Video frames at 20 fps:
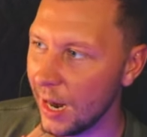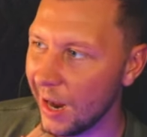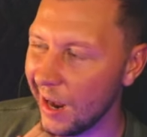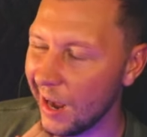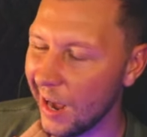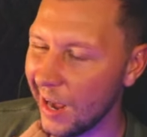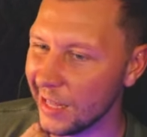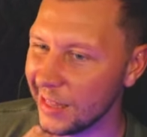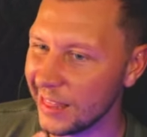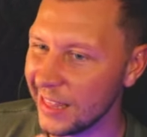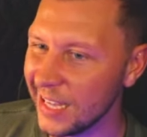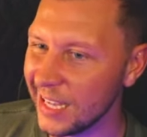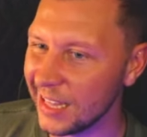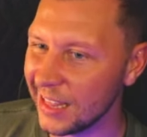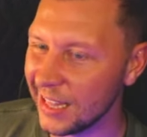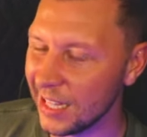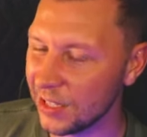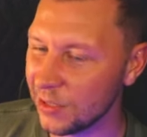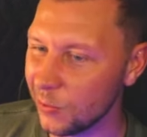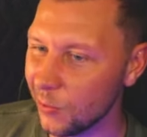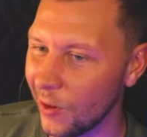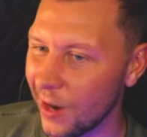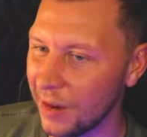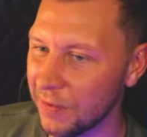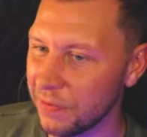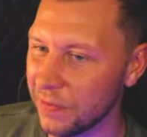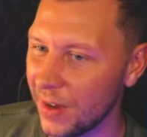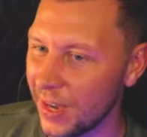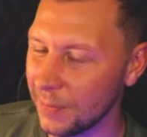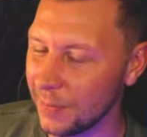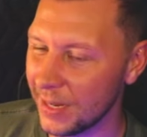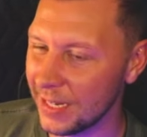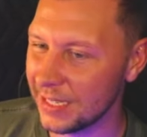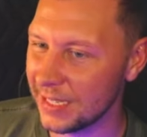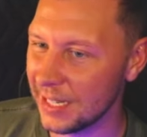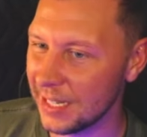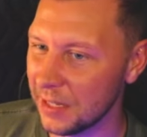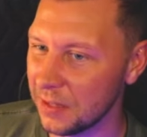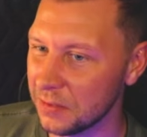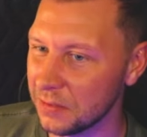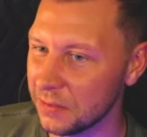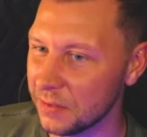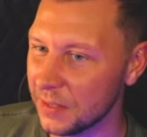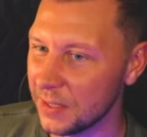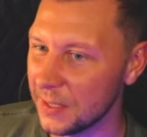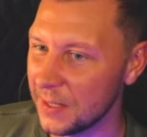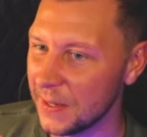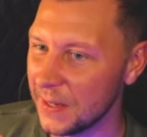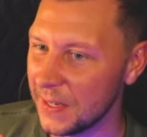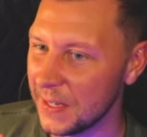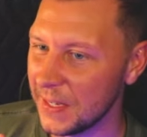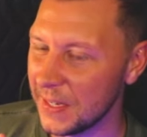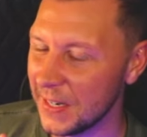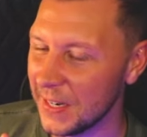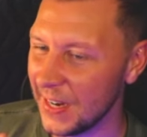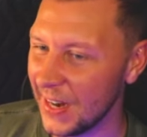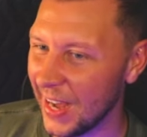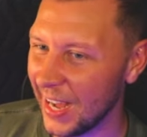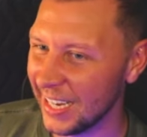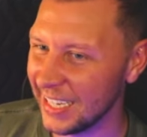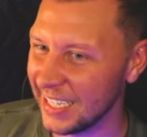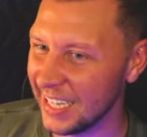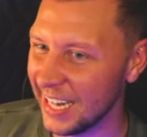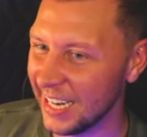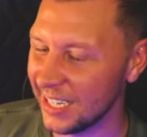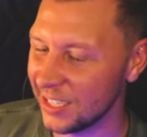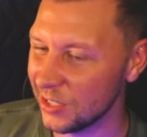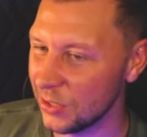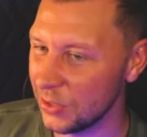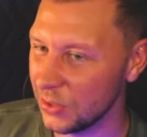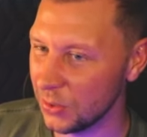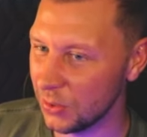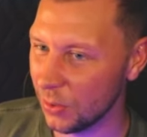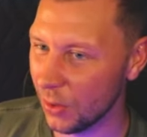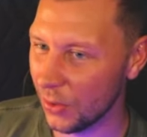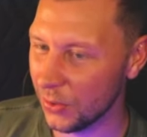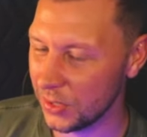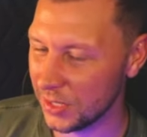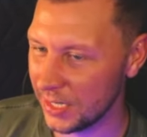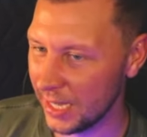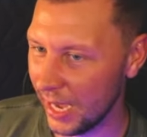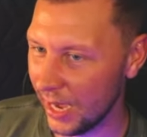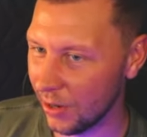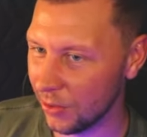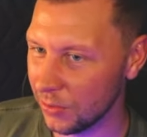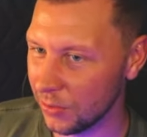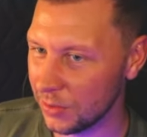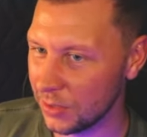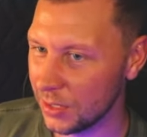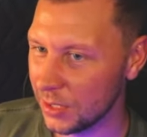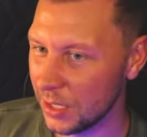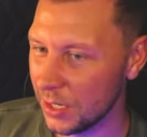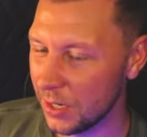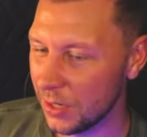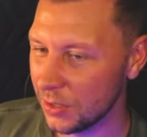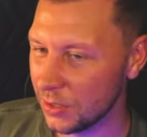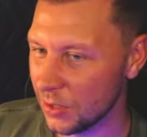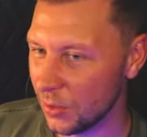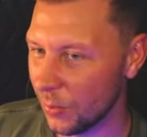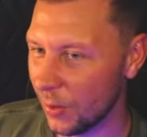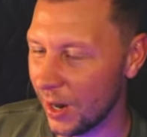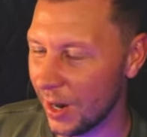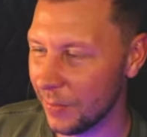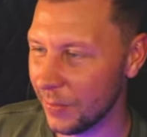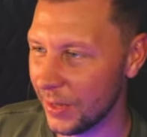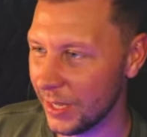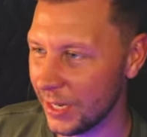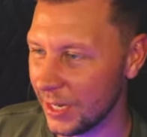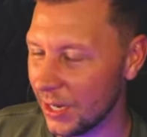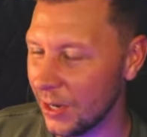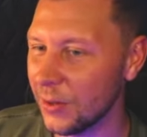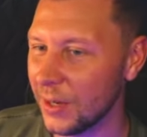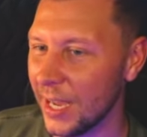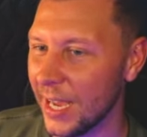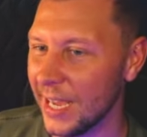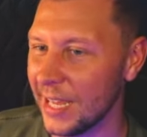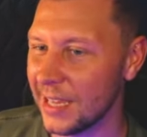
I think that's where I find myself not getting too grossed out where I'm like okay